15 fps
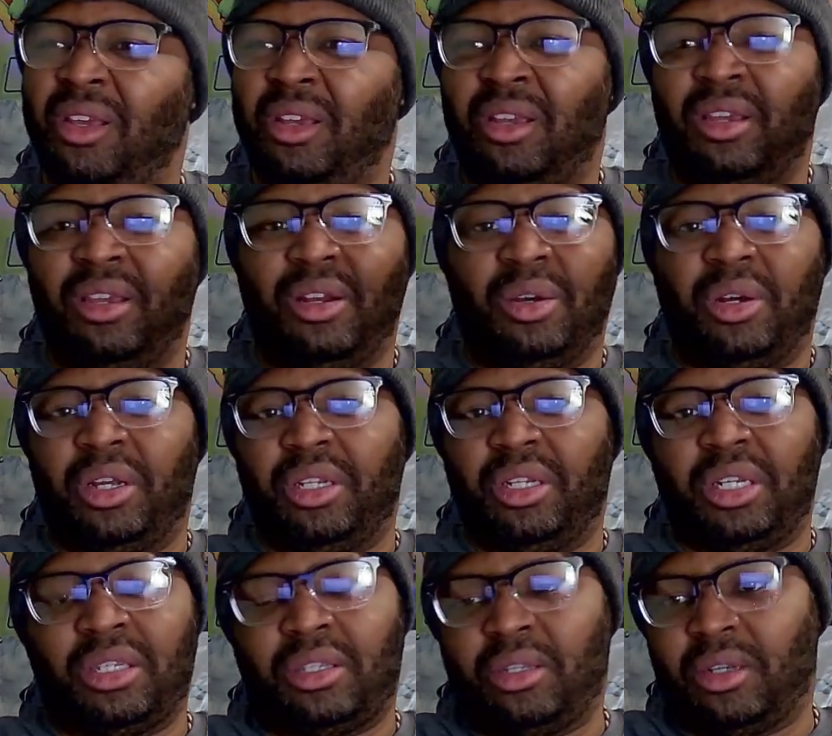you know,
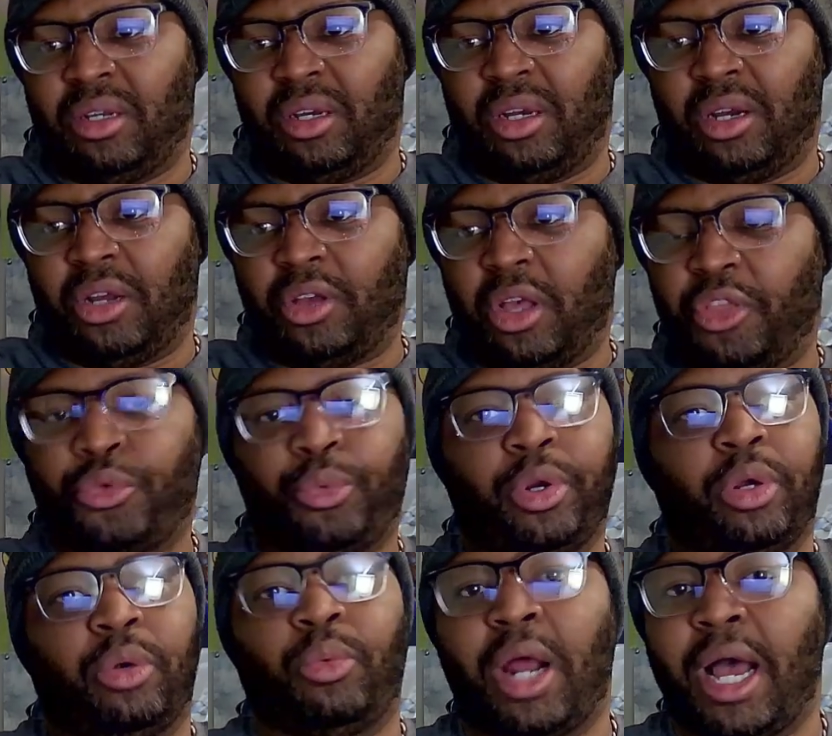just a thrill
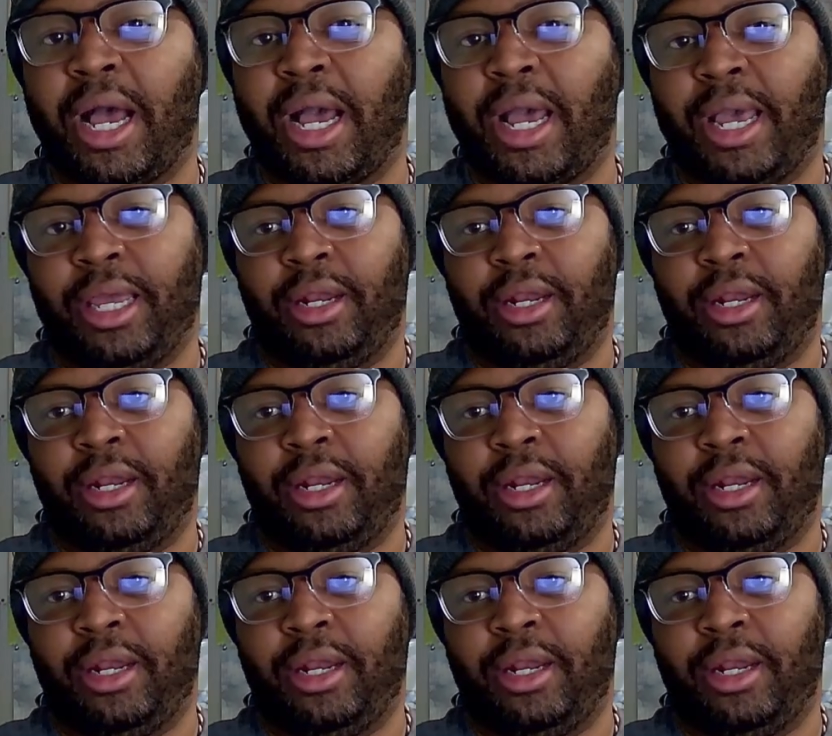ride,